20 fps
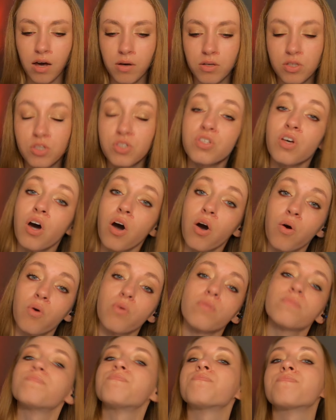So,
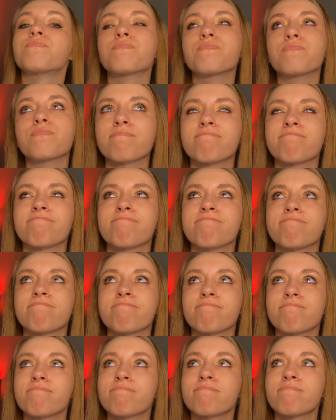
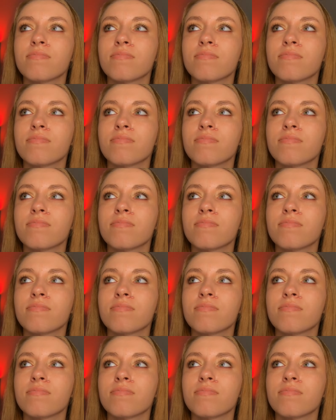um,